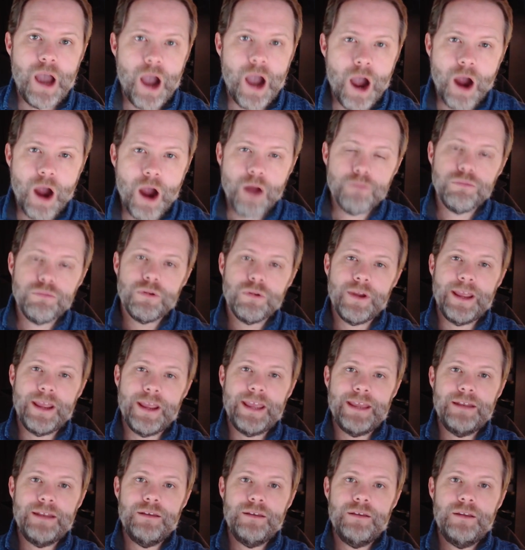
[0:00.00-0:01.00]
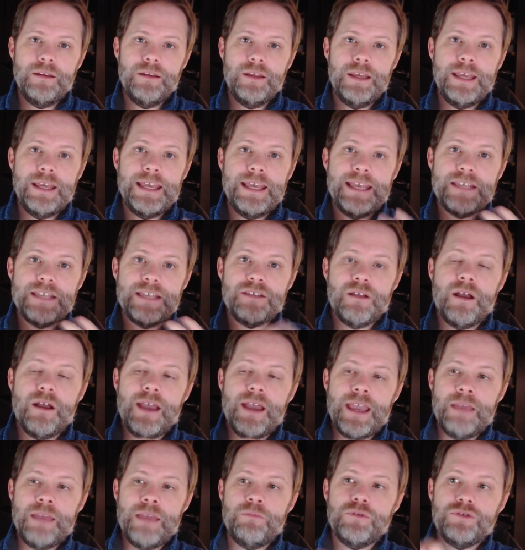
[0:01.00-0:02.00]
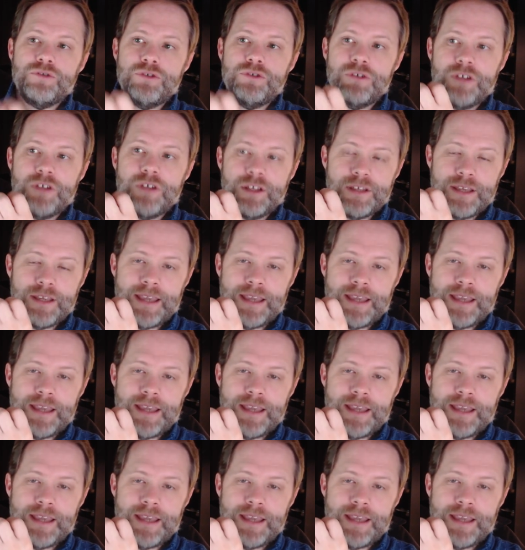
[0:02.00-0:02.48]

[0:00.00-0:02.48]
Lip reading: our brain is not able to